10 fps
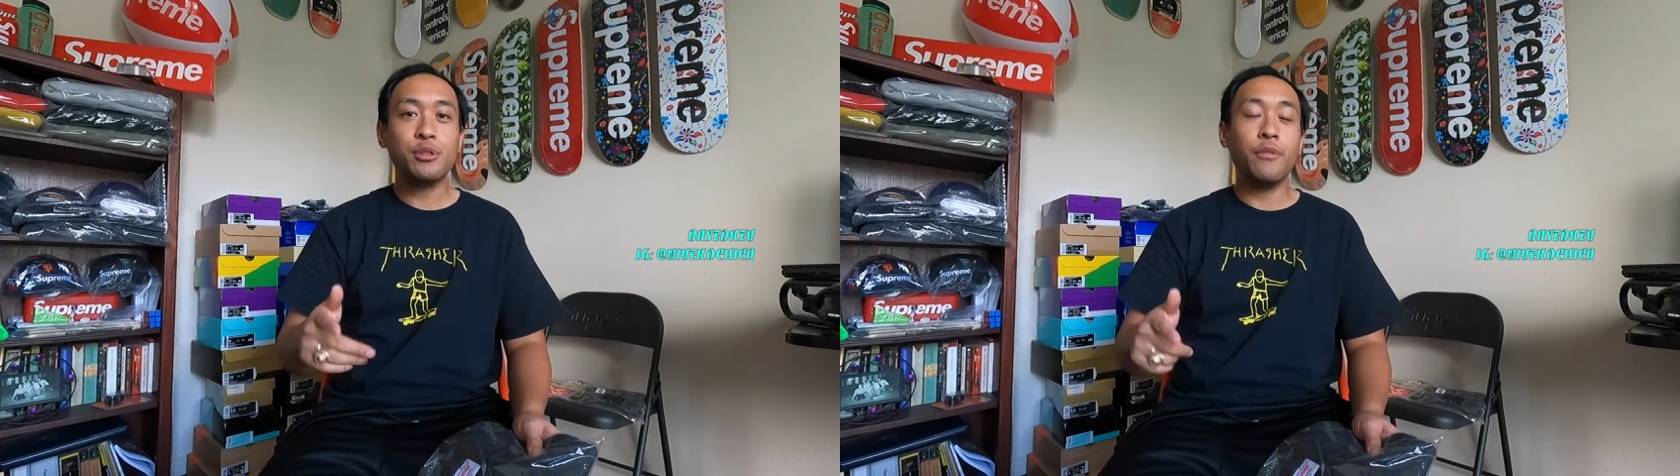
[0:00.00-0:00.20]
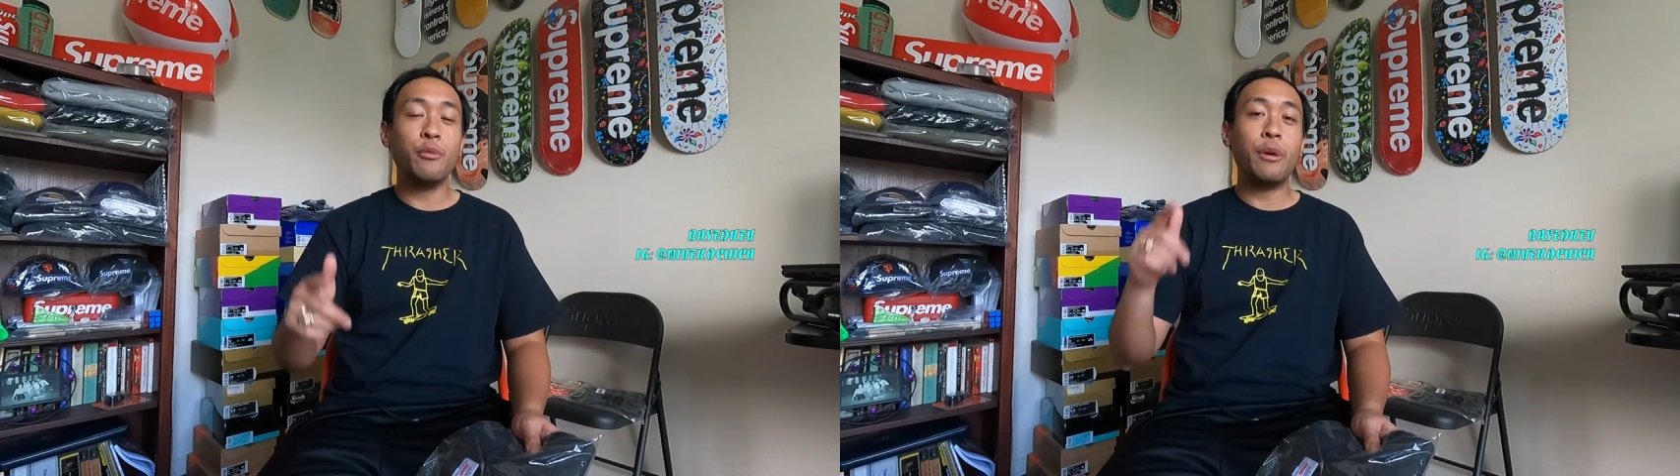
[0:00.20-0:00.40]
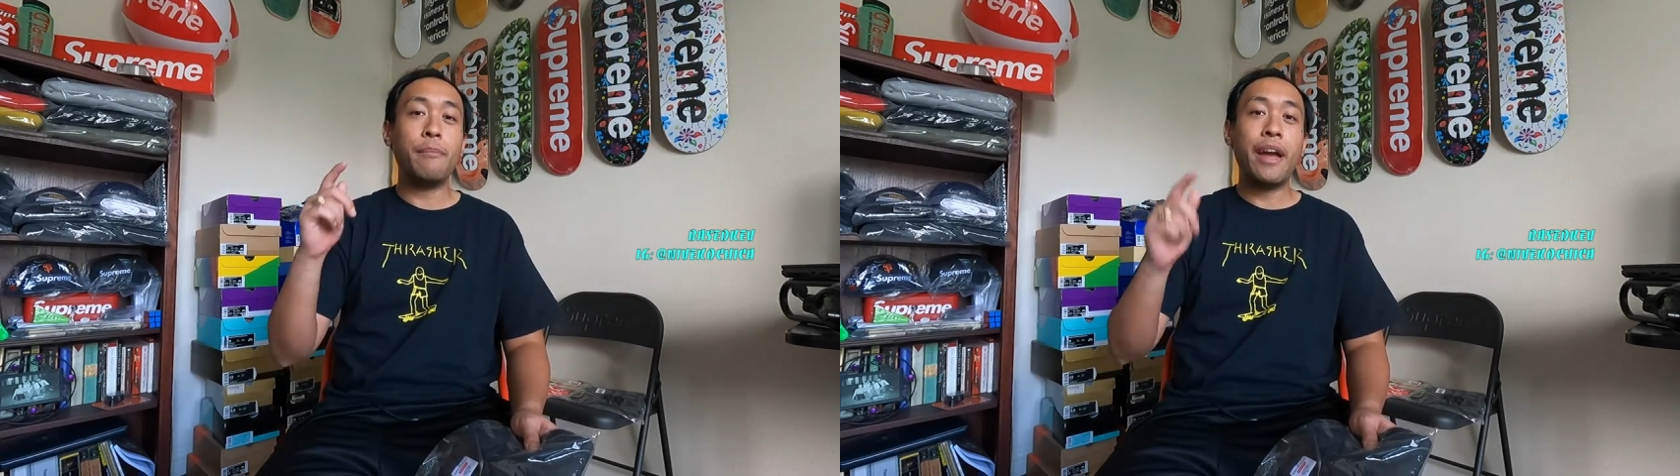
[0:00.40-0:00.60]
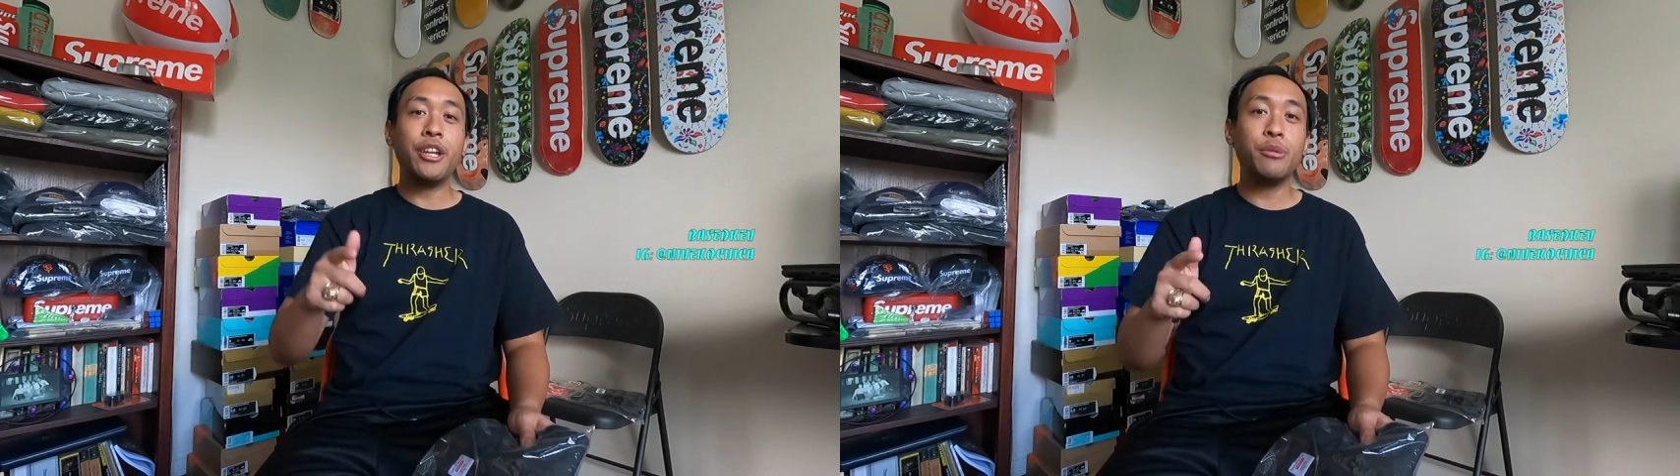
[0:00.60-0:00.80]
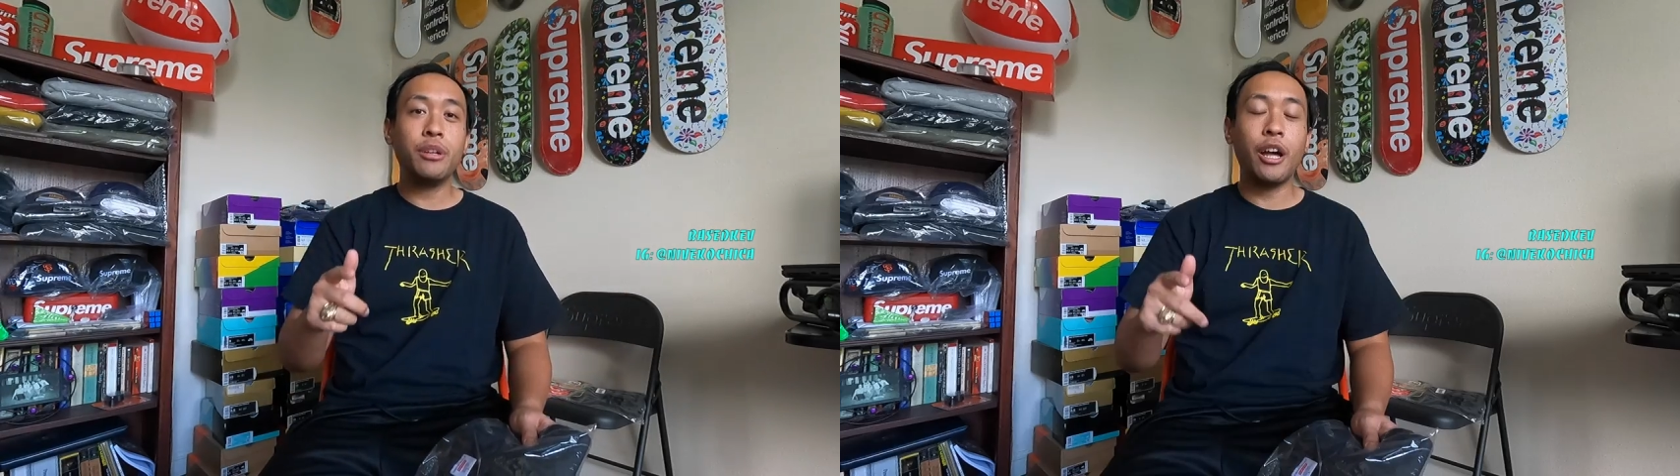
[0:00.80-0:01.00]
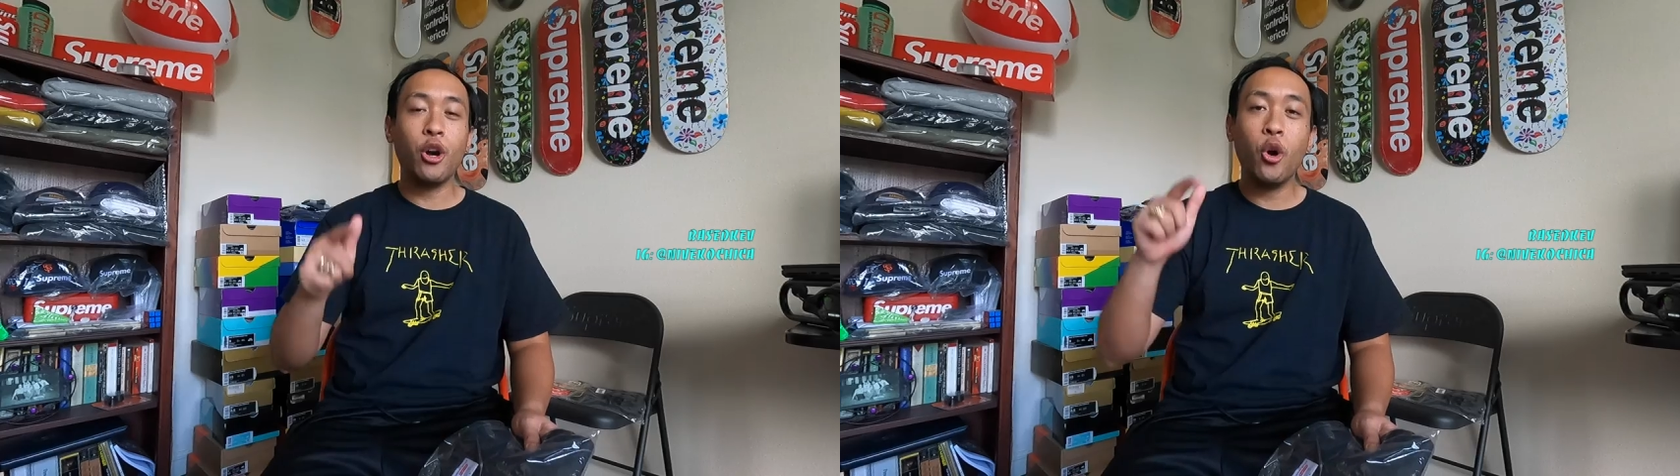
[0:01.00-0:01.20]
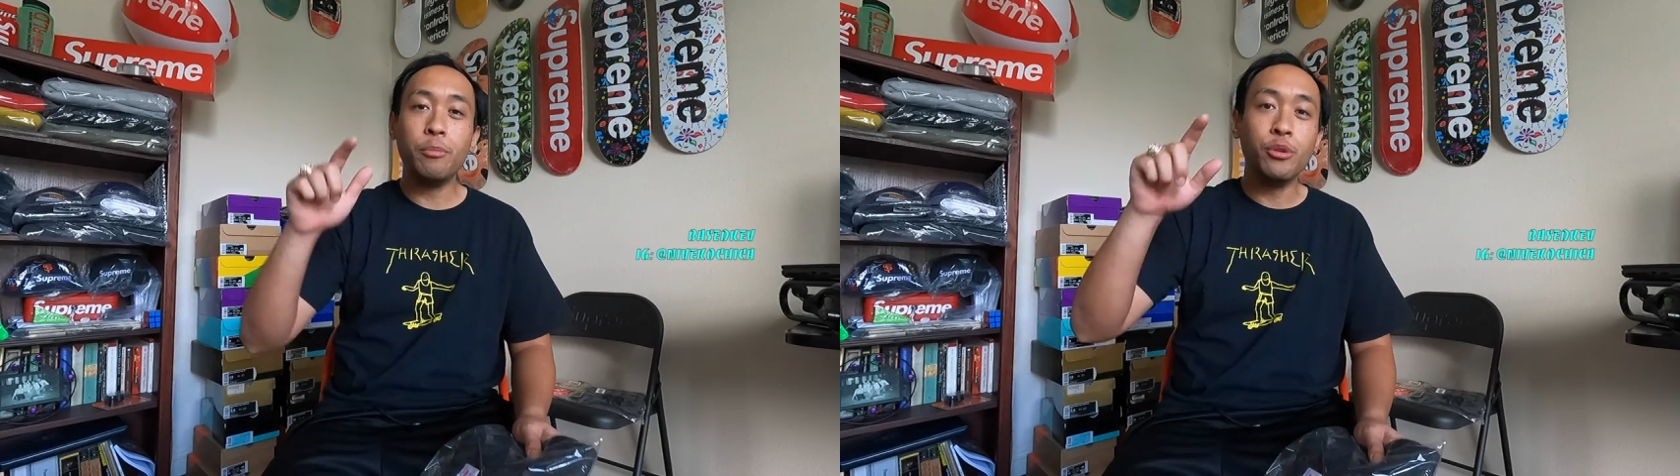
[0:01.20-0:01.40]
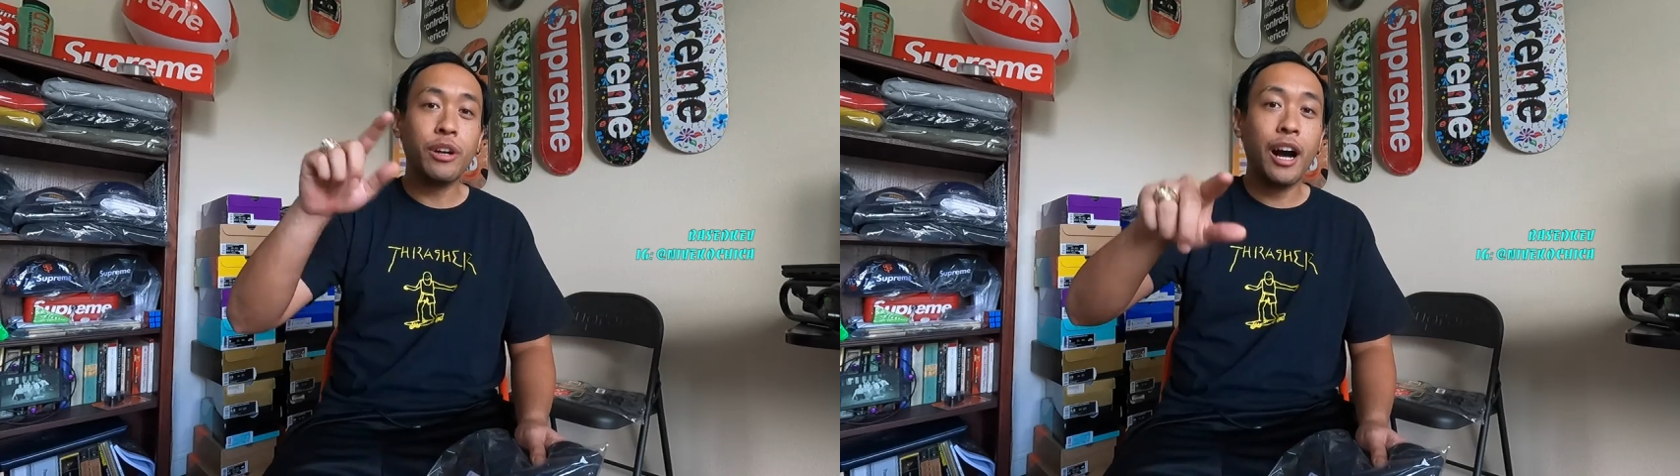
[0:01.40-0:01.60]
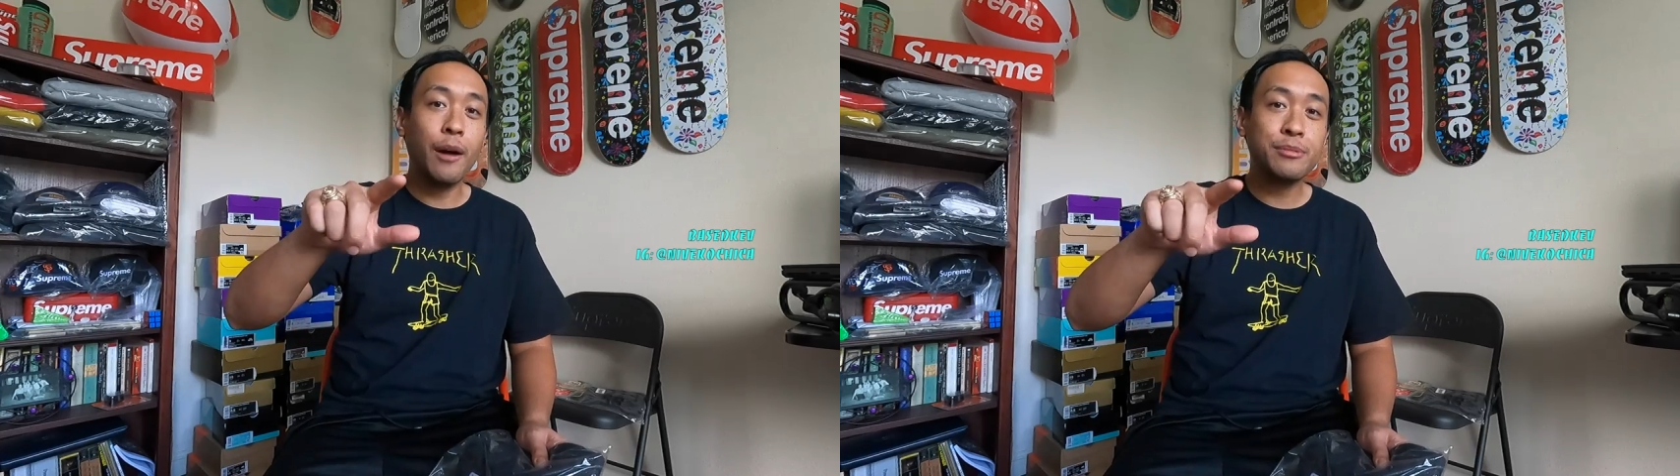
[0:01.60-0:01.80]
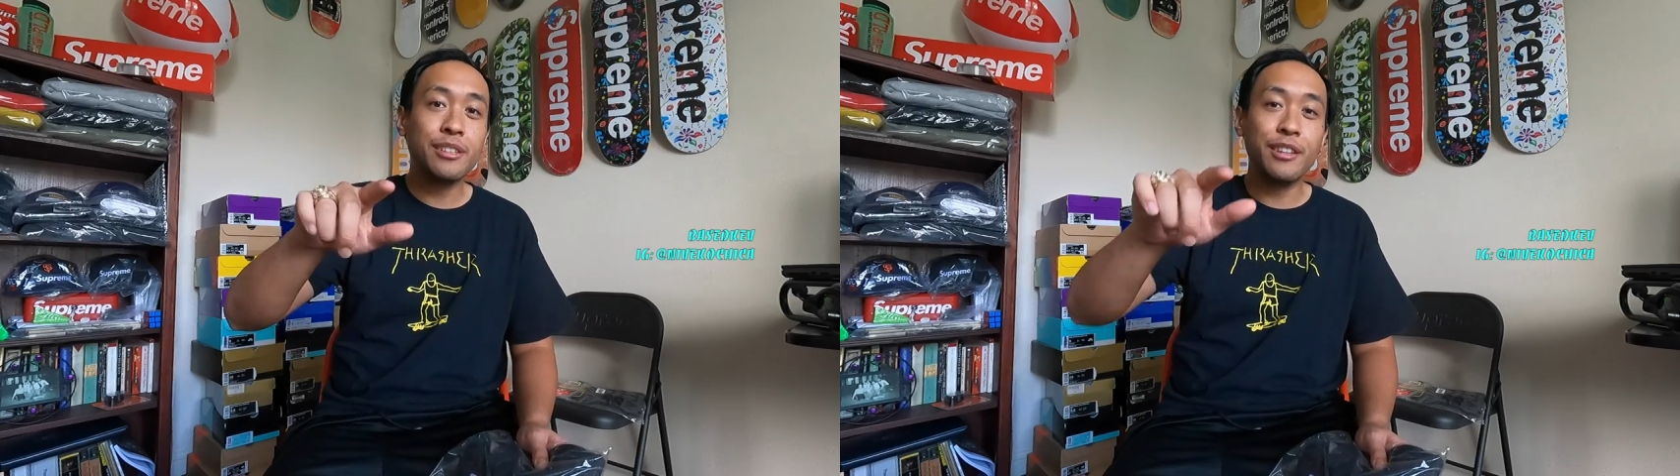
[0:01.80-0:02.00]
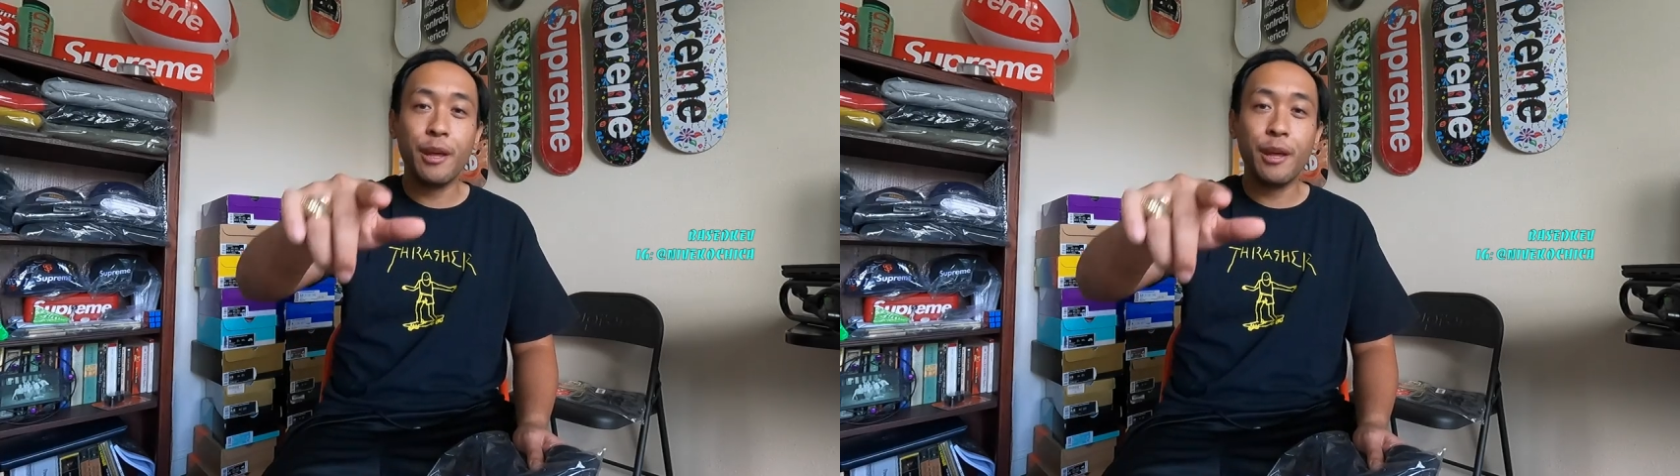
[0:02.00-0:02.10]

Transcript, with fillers: So if you went manual, I hope you copped.